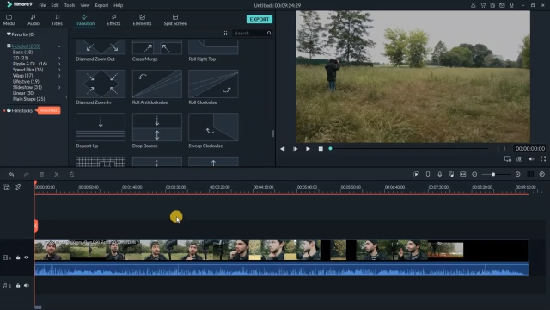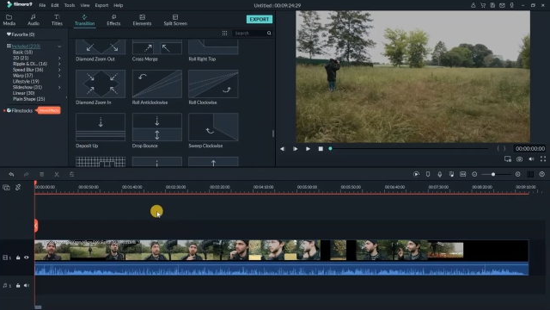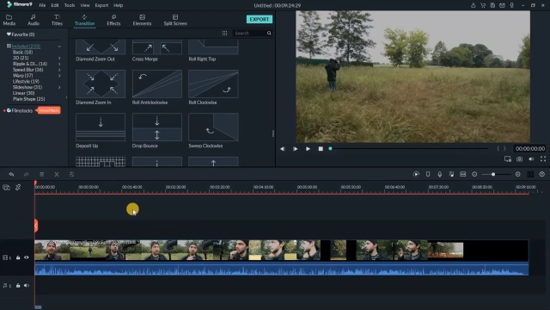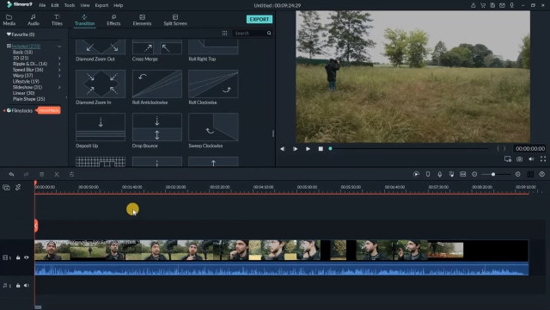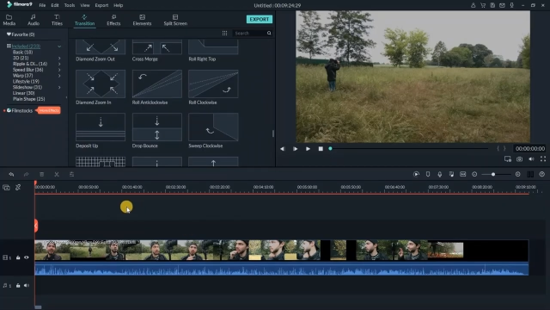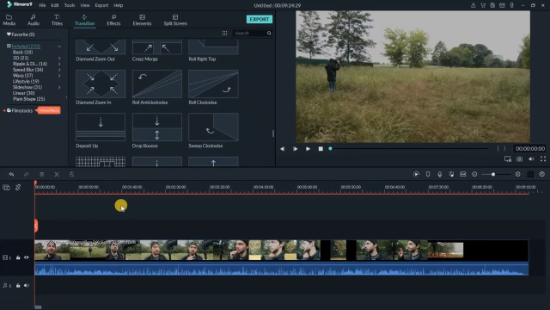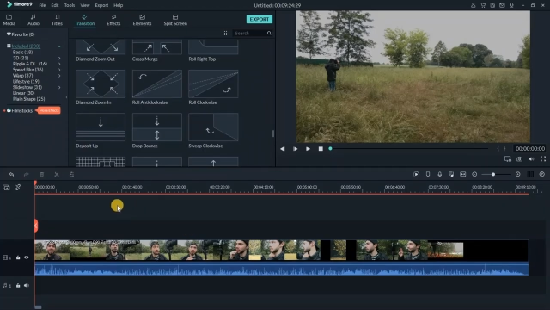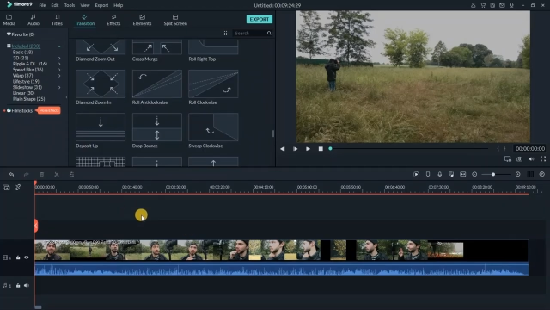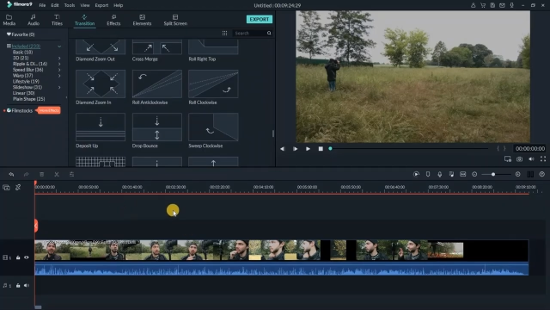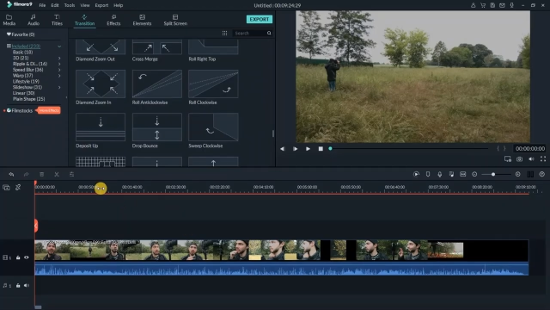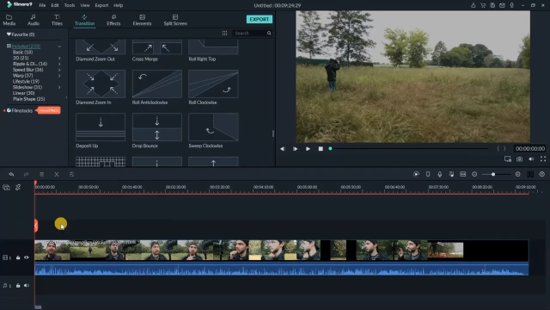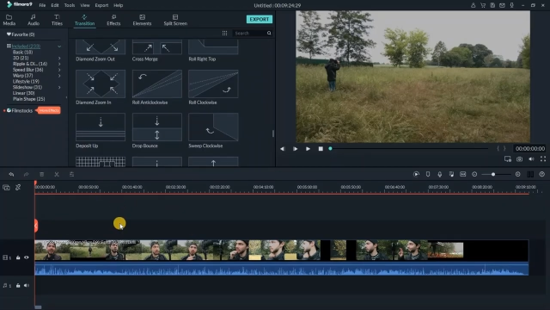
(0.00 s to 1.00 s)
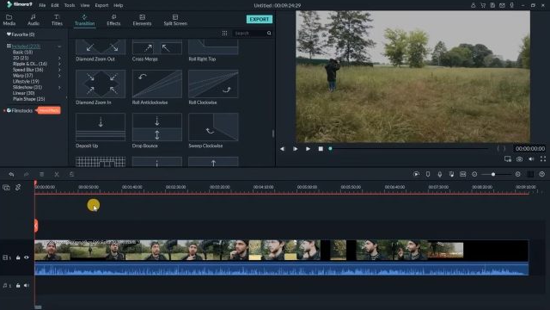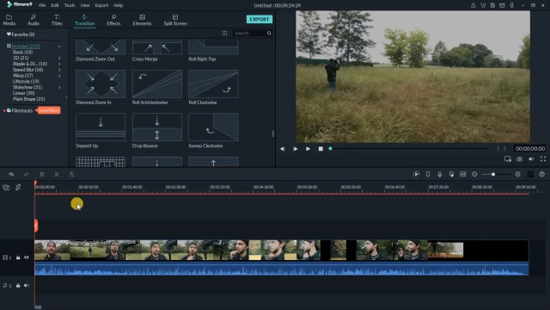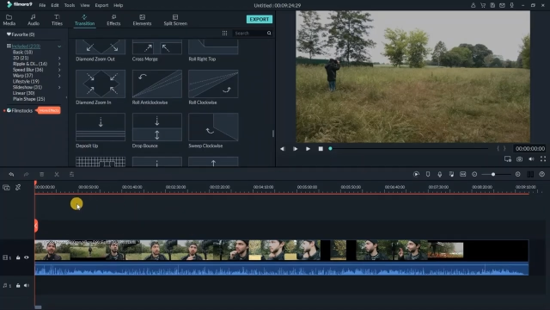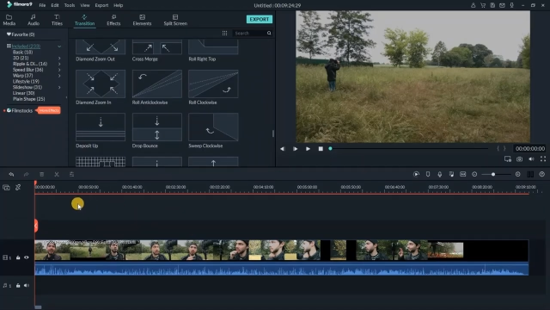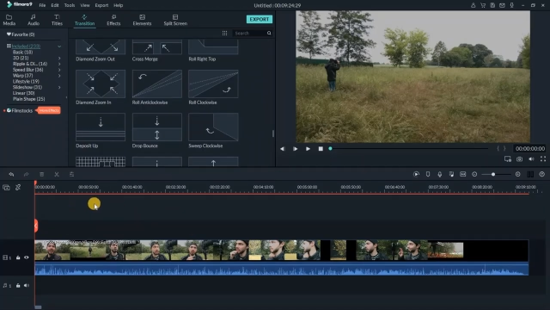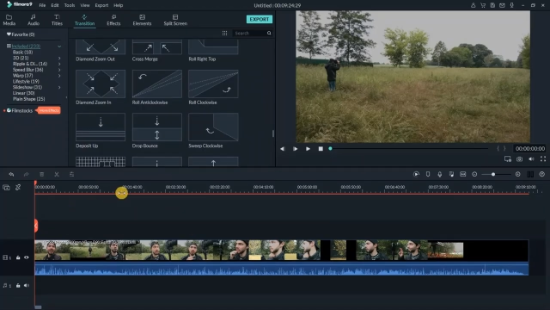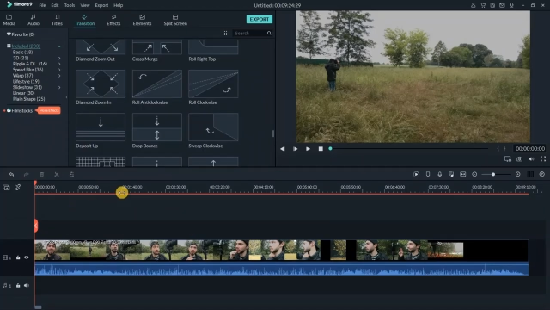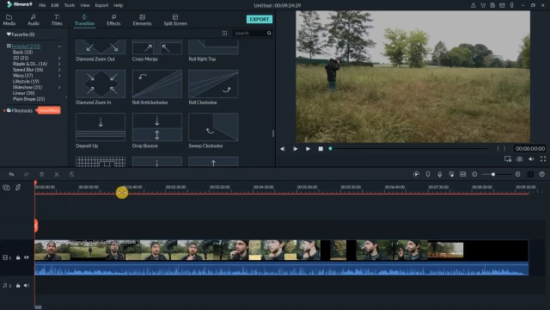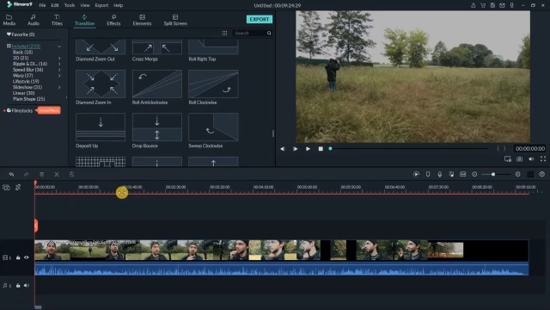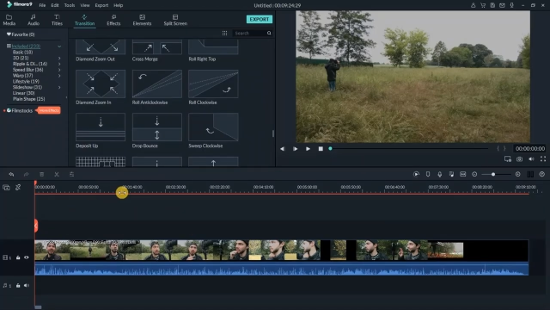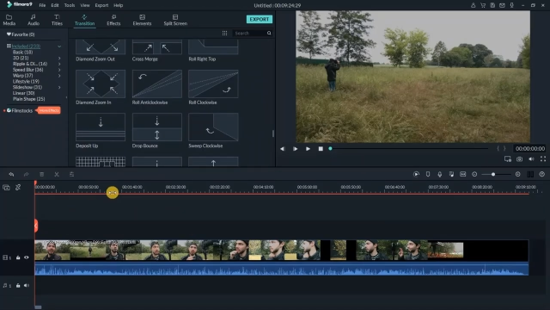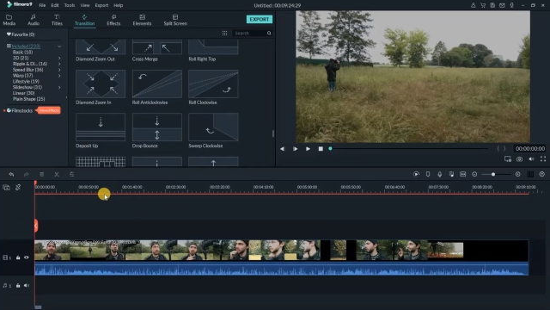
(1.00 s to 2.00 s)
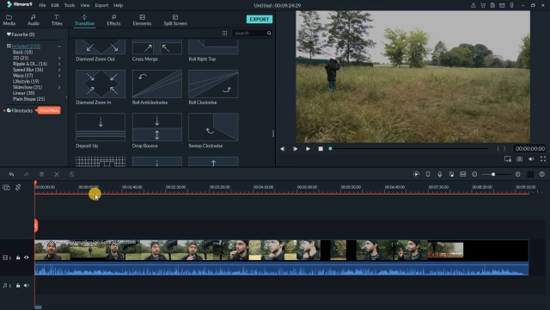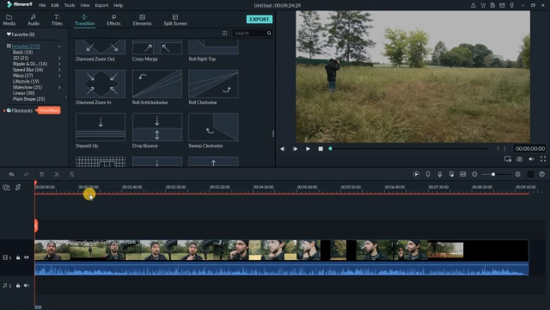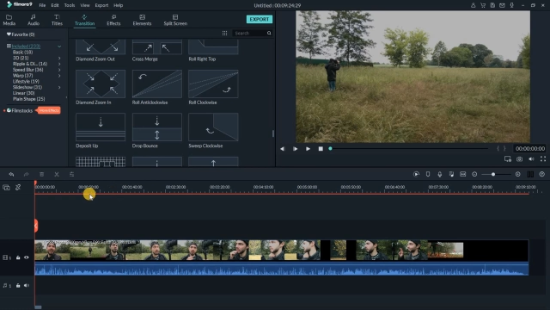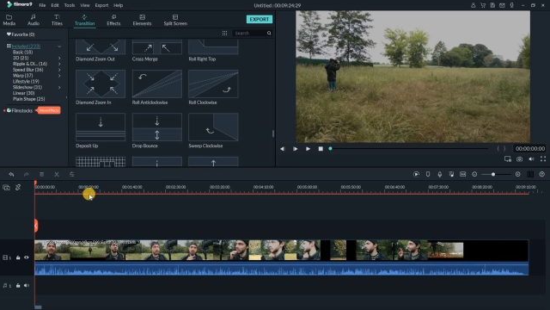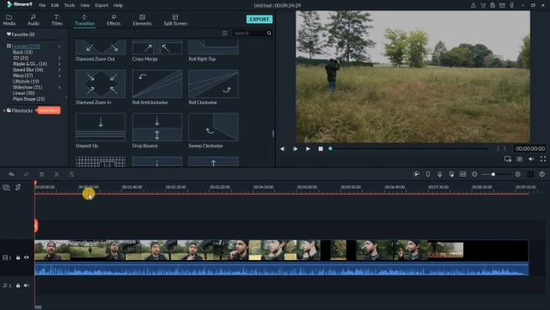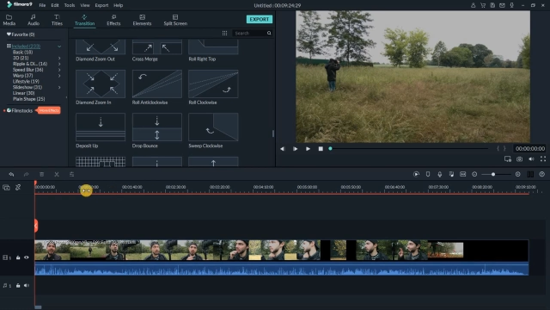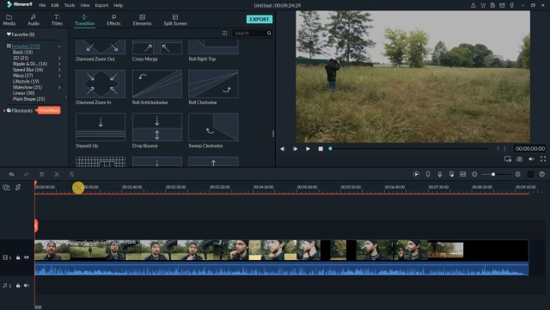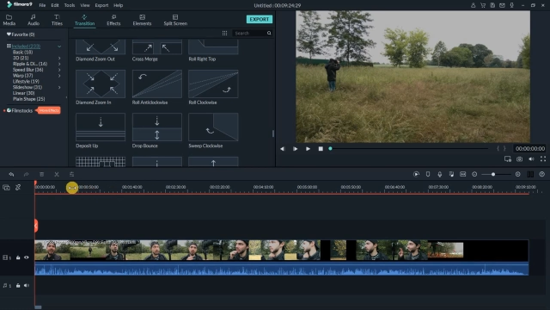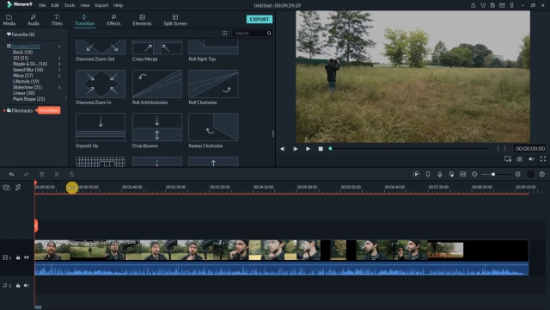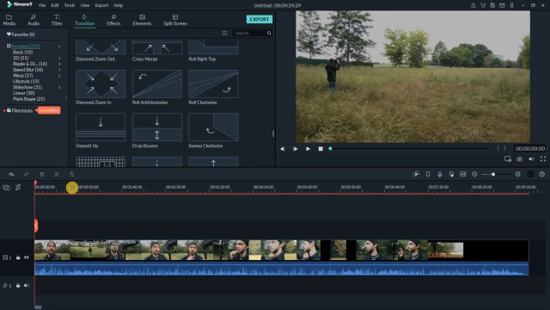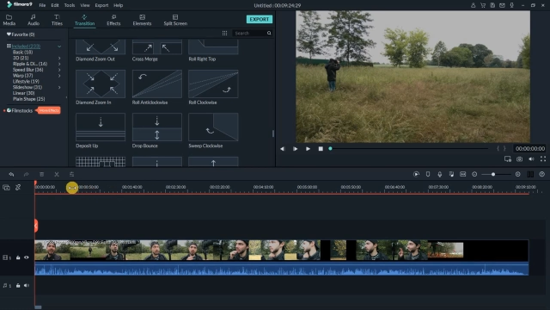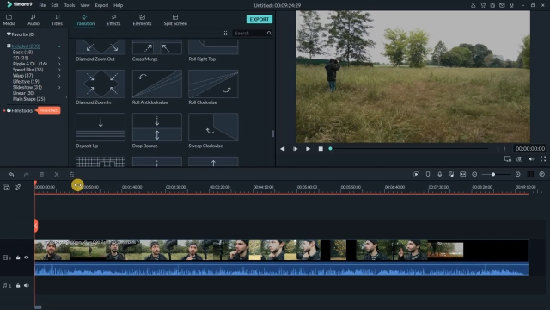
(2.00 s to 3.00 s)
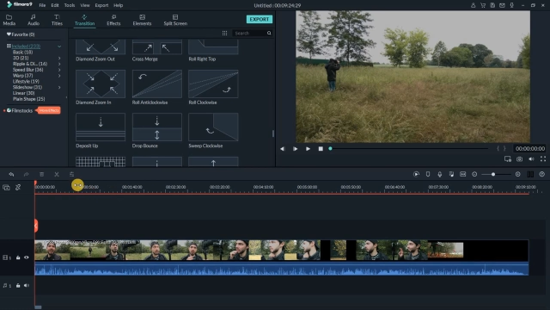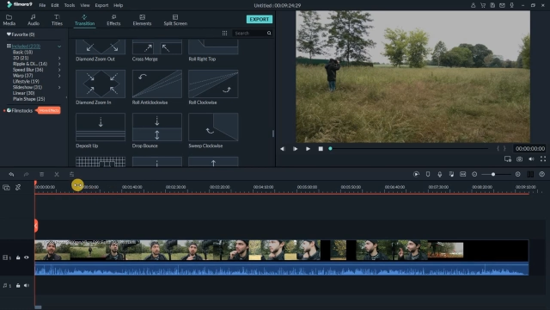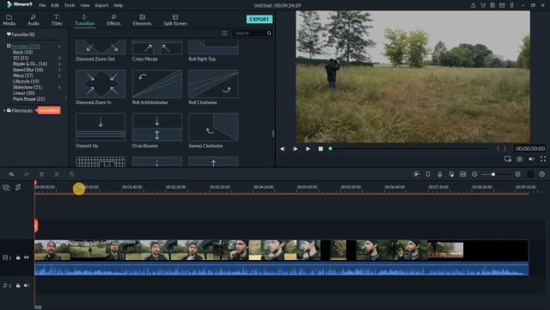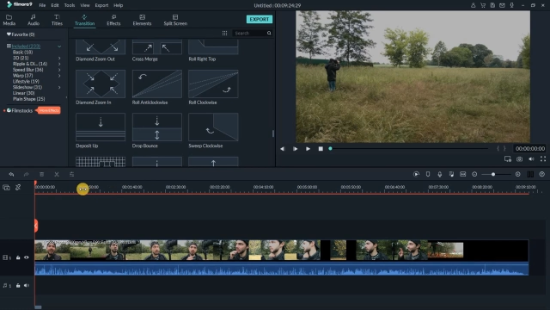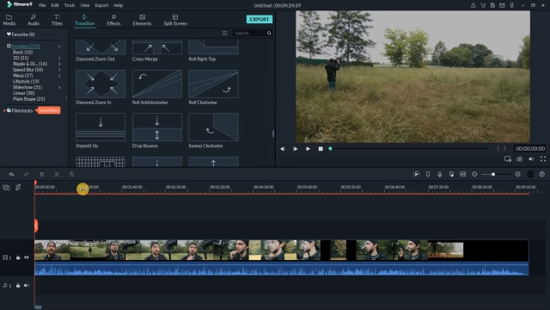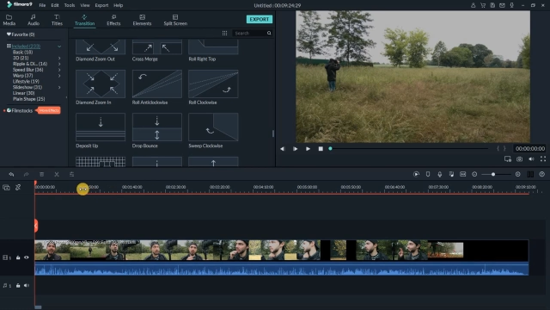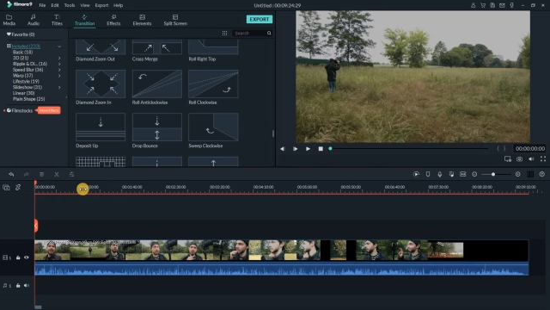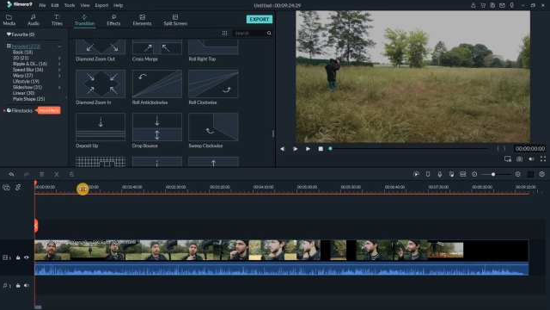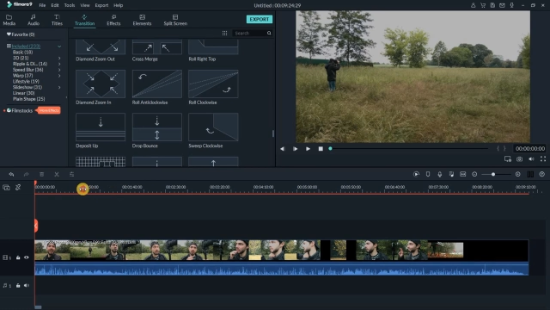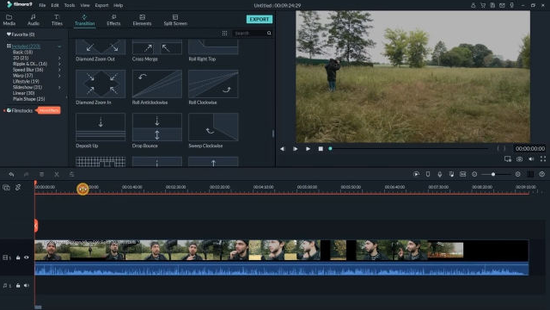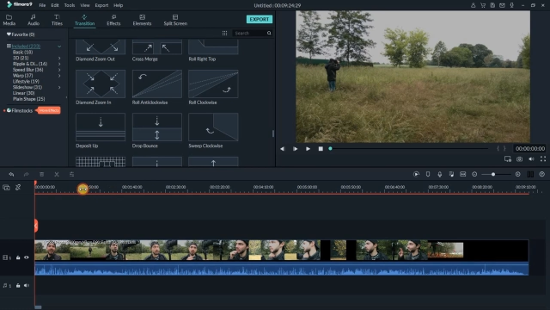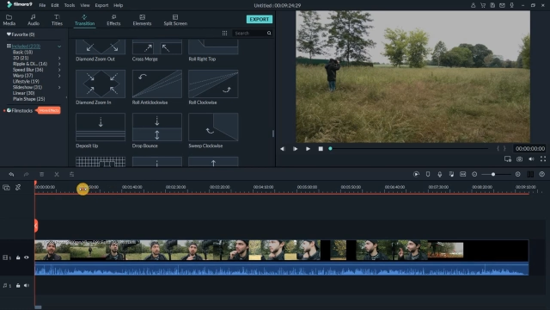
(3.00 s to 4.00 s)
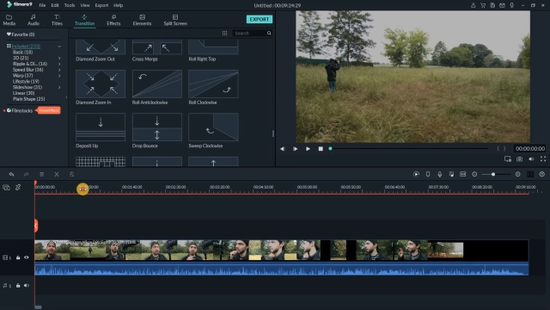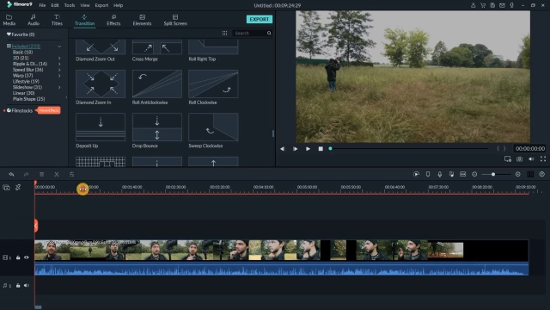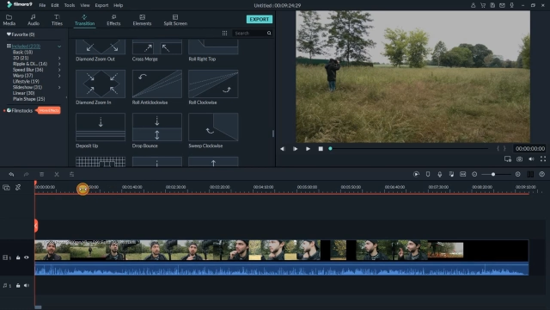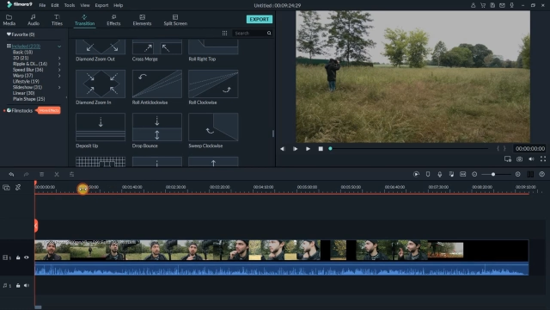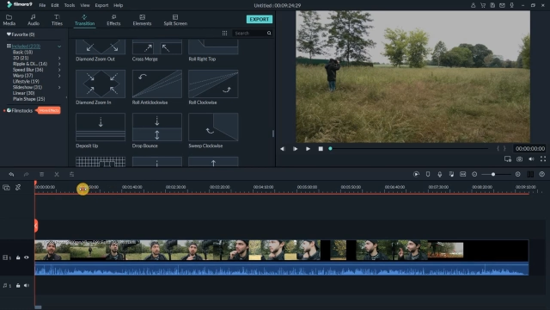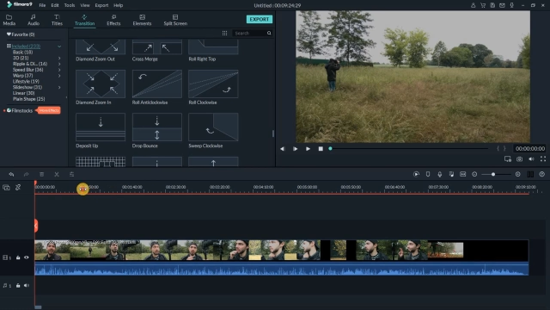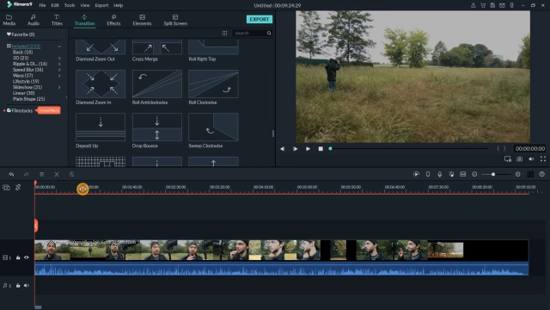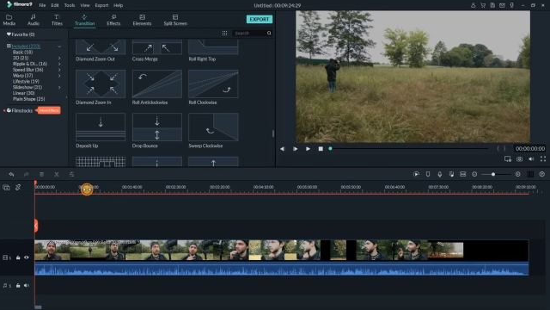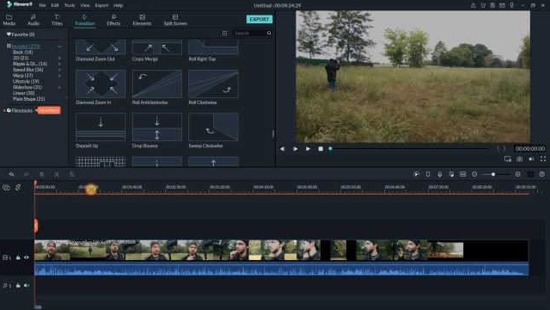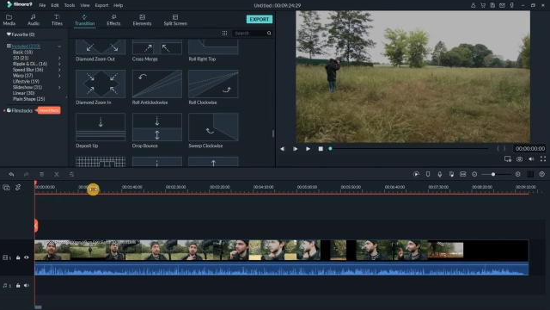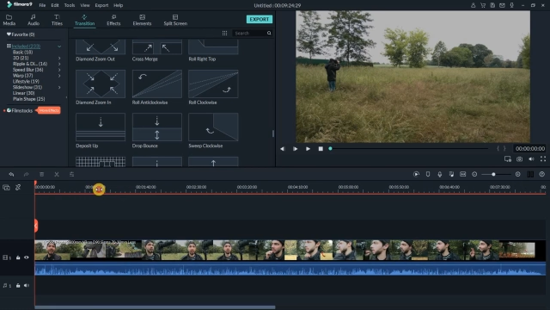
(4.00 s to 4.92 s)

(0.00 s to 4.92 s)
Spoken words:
(no speaker visible)